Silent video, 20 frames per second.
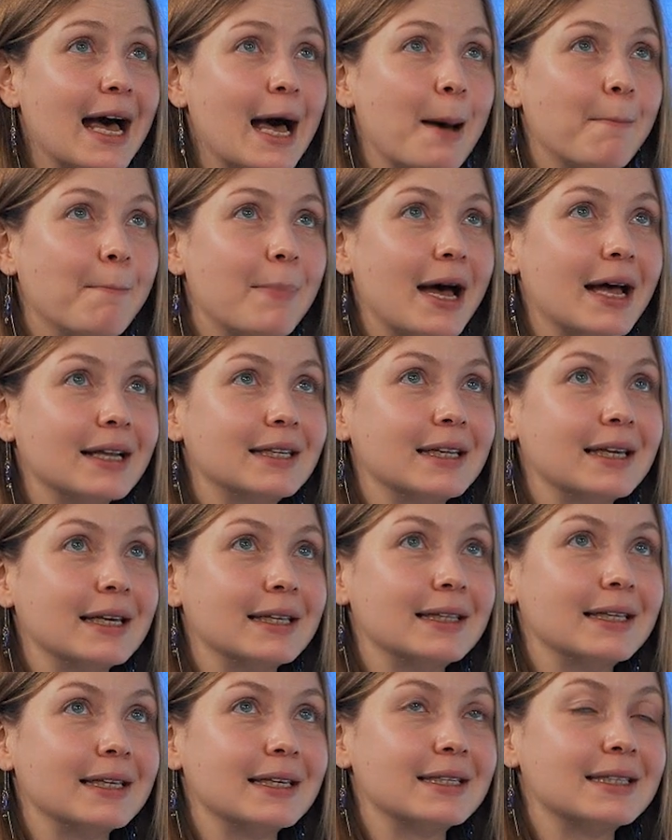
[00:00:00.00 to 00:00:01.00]
But
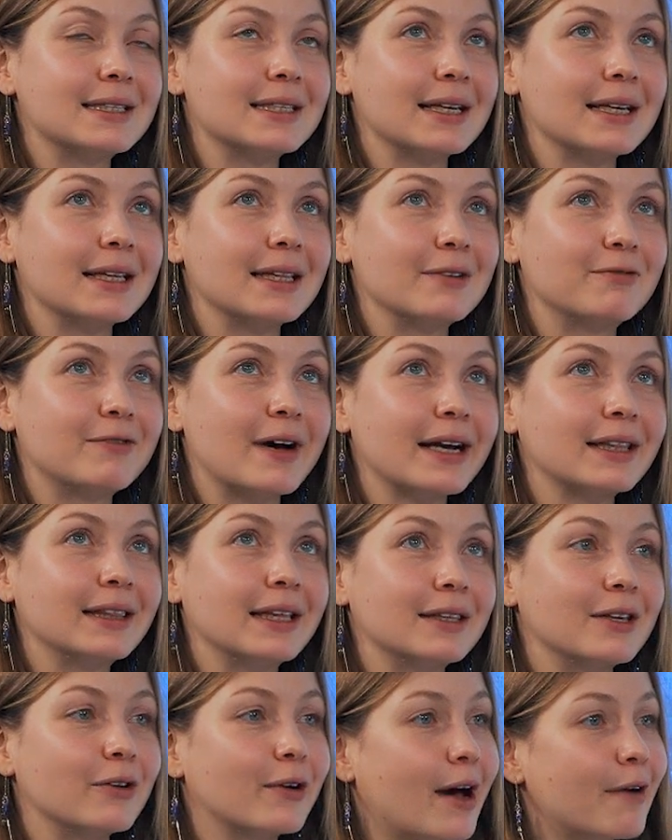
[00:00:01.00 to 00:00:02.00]
it is the fact
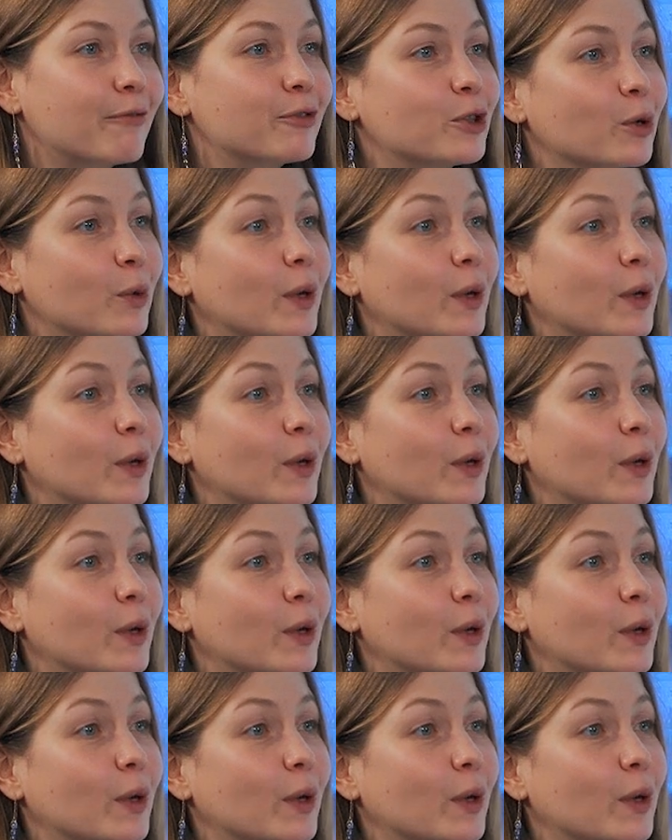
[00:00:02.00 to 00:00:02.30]
that you have to